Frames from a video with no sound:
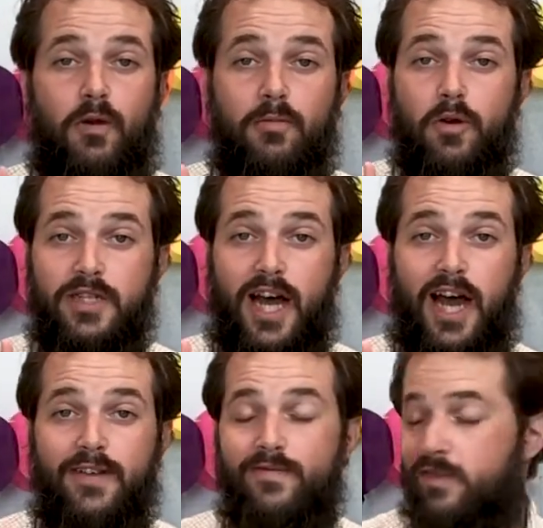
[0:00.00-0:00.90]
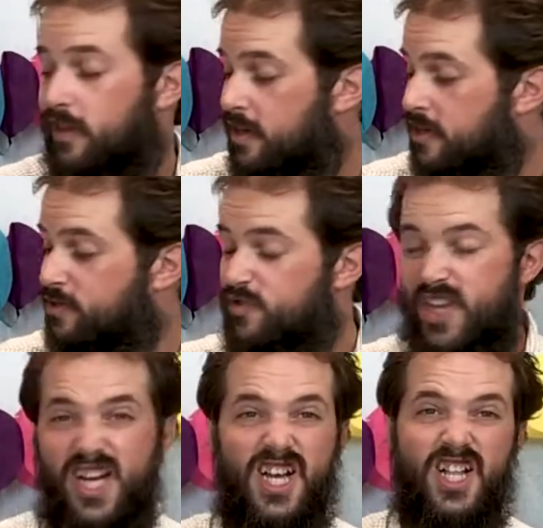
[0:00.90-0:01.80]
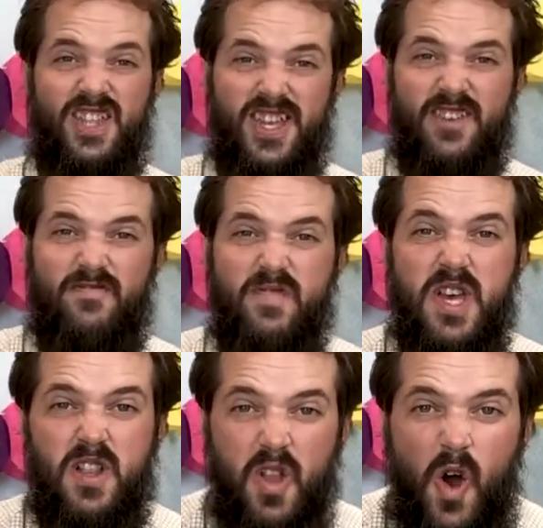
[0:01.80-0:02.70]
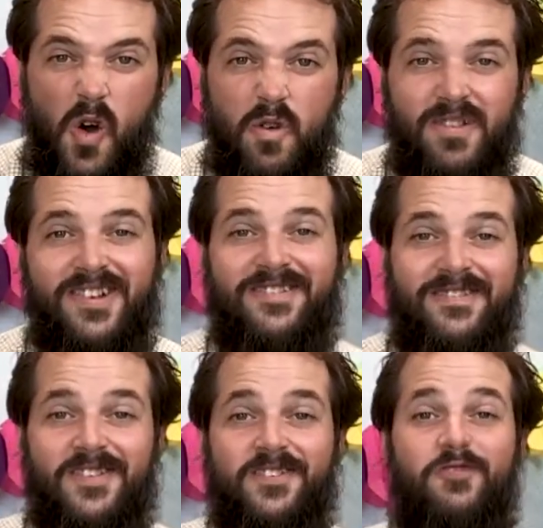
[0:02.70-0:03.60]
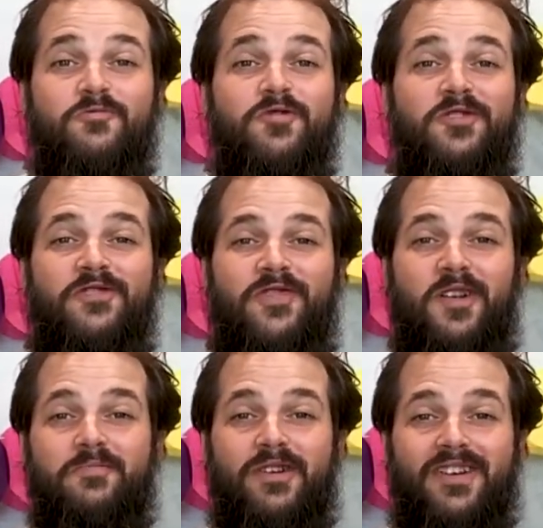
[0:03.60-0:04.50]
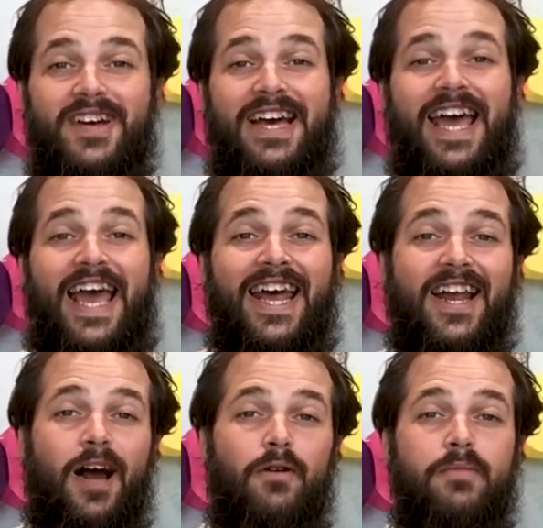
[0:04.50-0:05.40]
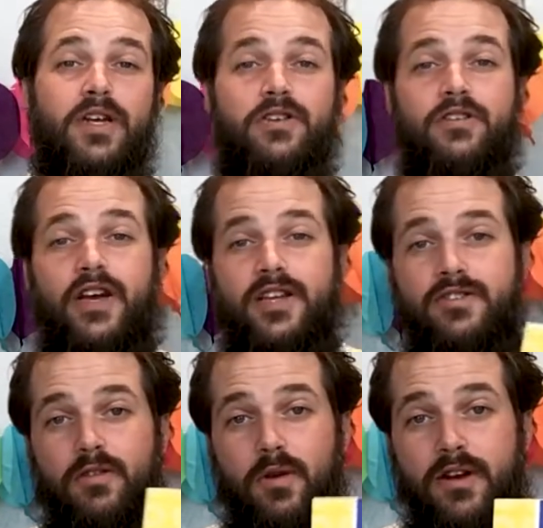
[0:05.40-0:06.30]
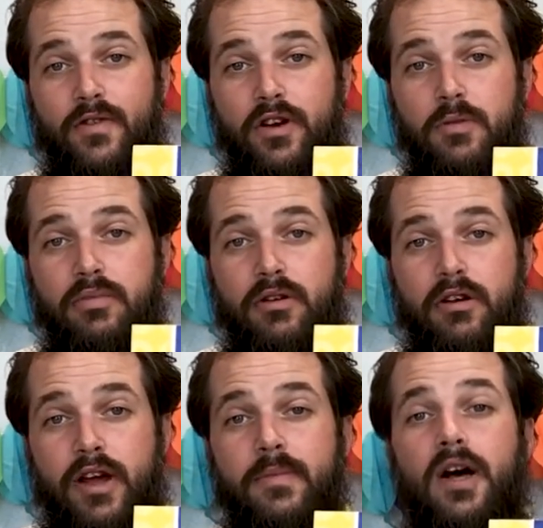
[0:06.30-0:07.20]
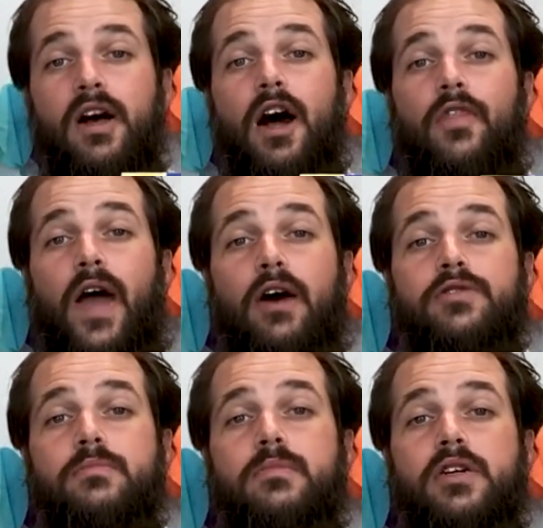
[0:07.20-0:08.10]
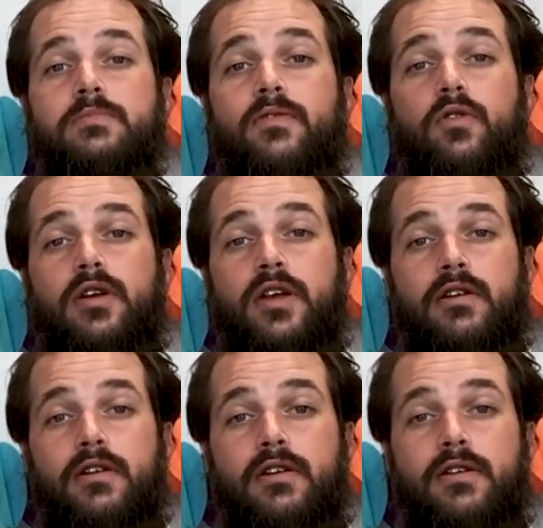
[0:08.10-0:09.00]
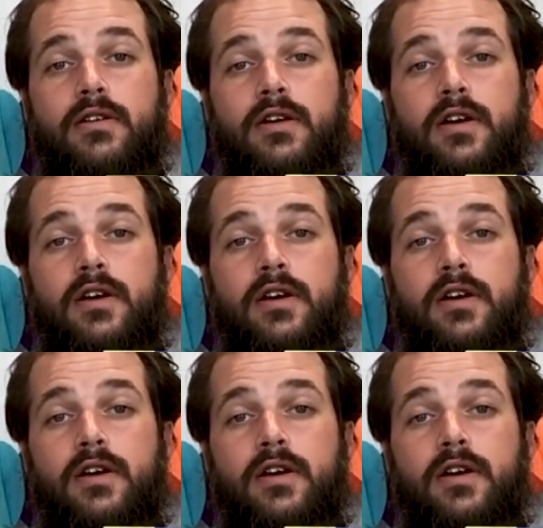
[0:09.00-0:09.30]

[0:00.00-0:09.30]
one more time for letting us read Leave Me Alone. It's a really fun book. And I want to make sure you guys are aware of our new program, A Thousand Books Before Kindergarten.